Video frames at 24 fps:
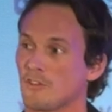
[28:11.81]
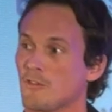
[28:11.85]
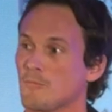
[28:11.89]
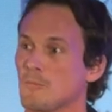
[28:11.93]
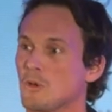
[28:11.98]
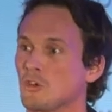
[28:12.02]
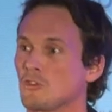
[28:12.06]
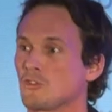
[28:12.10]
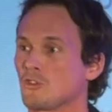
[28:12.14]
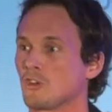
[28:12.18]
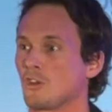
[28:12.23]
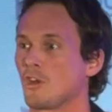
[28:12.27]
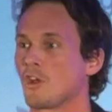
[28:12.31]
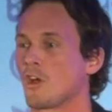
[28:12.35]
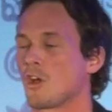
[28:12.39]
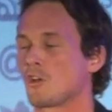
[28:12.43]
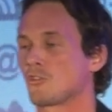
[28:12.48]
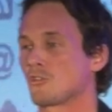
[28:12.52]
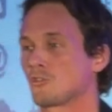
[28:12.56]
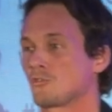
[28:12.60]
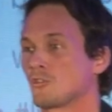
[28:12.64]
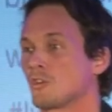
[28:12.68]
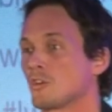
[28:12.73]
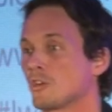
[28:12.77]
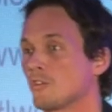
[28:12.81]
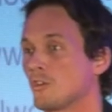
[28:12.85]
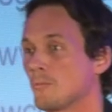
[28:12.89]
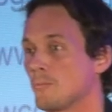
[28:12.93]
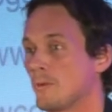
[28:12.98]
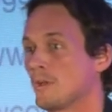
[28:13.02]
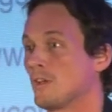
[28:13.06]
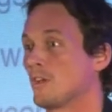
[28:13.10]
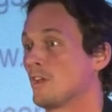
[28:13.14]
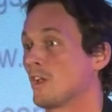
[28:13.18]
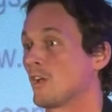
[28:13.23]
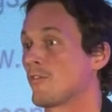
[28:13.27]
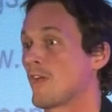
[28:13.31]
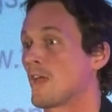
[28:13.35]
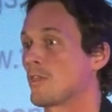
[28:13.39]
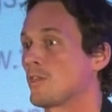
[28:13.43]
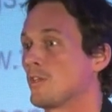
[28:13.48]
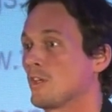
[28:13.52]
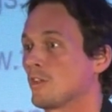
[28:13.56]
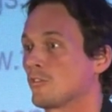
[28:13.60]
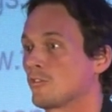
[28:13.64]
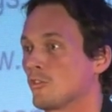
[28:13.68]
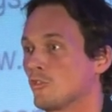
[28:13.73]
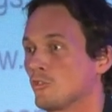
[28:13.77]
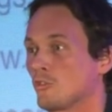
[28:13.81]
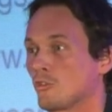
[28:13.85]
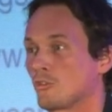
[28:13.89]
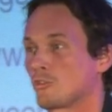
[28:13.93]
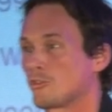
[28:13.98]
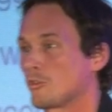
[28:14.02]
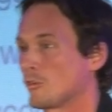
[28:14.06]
mission, a strong underpinning of ethics that just